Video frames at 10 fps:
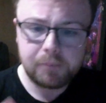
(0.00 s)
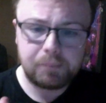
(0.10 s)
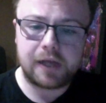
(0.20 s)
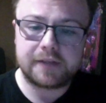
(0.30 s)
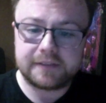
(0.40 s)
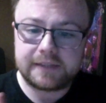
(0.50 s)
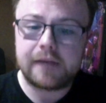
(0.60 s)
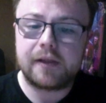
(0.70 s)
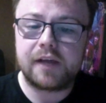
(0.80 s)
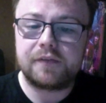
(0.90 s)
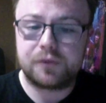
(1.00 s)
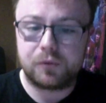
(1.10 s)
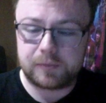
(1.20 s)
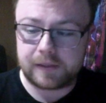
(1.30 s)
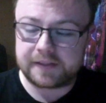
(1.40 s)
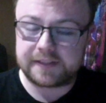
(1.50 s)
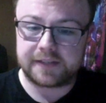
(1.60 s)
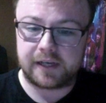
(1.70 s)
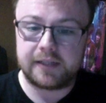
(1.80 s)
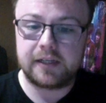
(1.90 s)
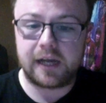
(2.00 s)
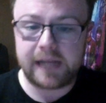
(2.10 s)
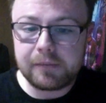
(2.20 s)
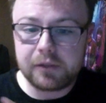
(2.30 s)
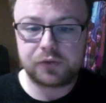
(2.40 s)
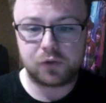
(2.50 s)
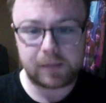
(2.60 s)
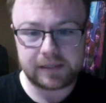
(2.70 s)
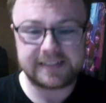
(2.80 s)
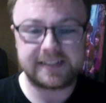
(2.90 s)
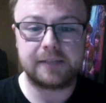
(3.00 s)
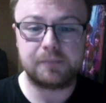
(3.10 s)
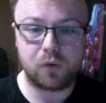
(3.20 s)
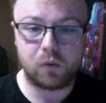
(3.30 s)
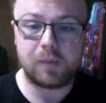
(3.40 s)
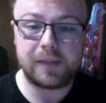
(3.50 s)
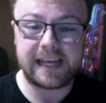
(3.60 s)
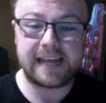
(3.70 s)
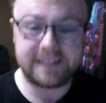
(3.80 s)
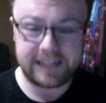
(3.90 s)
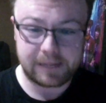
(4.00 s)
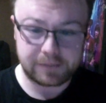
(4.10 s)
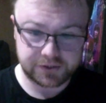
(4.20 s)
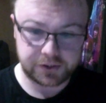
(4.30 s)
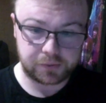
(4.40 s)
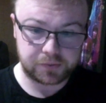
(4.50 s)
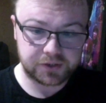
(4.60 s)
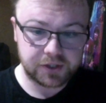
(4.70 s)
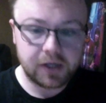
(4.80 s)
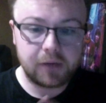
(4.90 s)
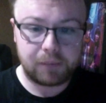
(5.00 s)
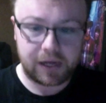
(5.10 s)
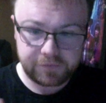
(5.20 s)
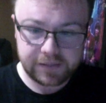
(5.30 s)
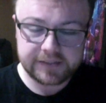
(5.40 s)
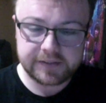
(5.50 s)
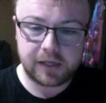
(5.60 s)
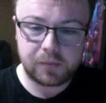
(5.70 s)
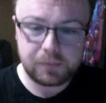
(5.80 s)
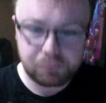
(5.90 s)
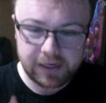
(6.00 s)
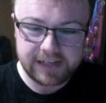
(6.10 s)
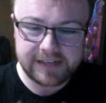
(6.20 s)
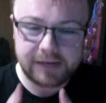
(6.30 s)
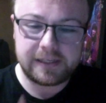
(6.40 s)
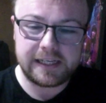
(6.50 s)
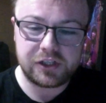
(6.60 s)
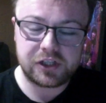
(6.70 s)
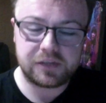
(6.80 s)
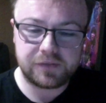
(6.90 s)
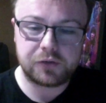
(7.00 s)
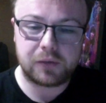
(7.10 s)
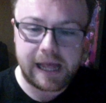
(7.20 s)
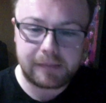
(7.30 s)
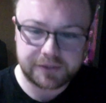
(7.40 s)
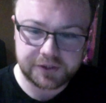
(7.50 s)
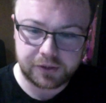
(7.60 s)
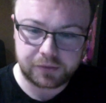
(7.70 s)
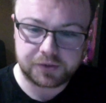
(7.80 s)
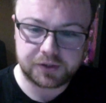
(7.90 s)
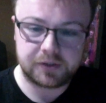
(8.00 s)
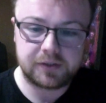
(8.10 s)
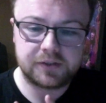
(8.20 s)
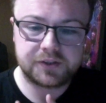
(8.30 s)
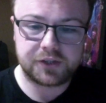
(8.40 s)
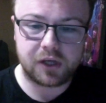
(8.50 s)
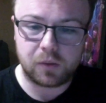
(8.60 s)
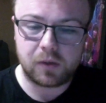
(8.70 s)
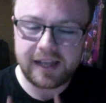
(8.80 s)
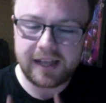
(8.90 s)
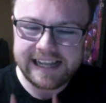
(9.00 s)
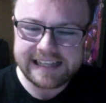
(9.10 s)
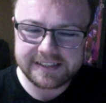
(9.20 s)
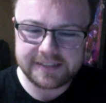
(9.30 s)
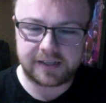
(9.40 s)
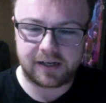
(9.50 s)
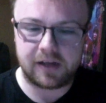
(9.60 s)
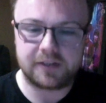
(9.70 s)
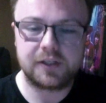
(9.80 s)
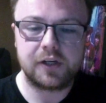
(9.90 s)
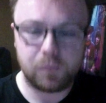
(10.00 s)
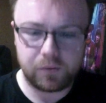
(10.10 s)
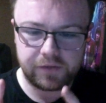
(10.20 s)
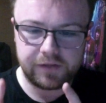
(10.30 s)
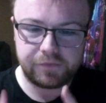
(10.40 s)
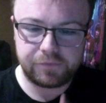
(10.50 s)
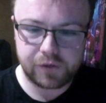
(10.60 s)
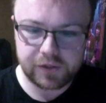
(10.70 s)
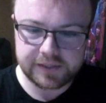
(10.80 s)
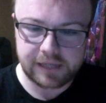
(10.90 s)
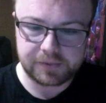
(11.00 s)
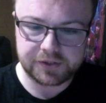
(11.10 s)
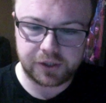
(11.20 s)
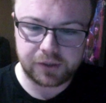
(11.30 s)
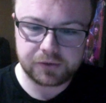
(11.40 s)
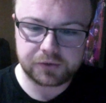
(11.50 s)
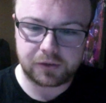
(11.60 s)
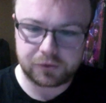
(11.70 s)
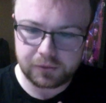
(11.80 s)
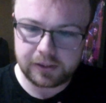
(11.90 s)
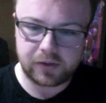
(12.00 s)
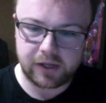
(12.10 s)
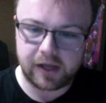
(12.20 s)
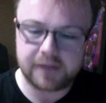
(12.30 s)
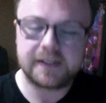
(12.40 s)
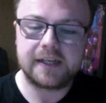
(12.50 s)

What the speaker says: But now that I've talked about the design, I am going to talk about the design more when we get into the episodes. But I think it's time we break down each individual episode. So let's start with the first episode. So I'll do a little cut.